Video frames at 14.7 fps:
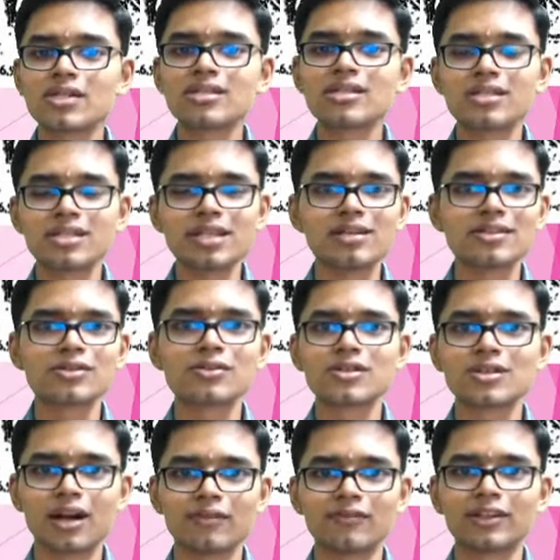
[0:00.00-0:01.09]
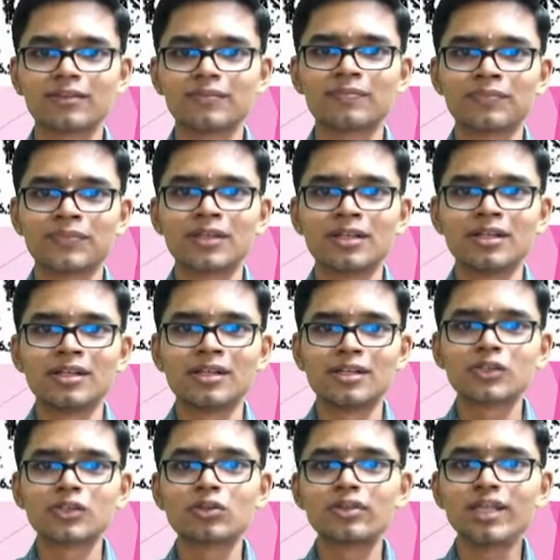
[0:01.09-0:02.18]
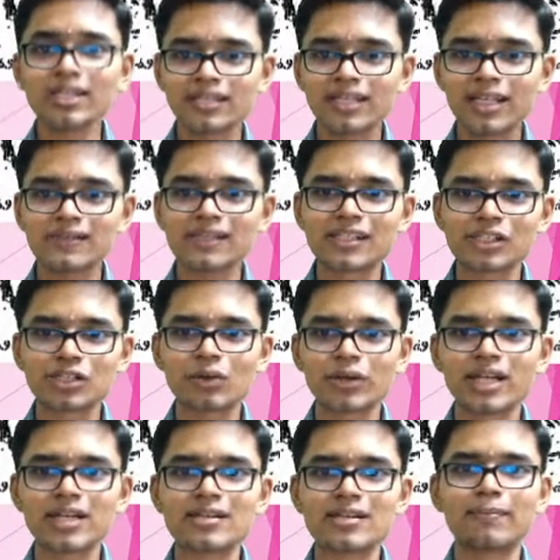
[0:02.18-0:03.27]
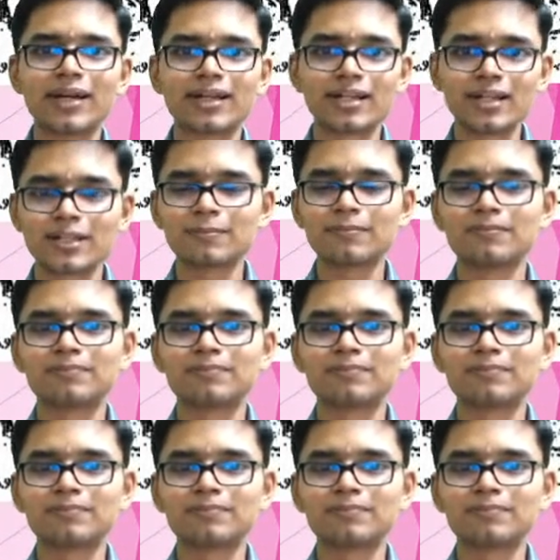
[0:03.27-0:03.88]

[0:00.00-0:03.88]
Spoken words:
seals to start with. So this gives historians a better,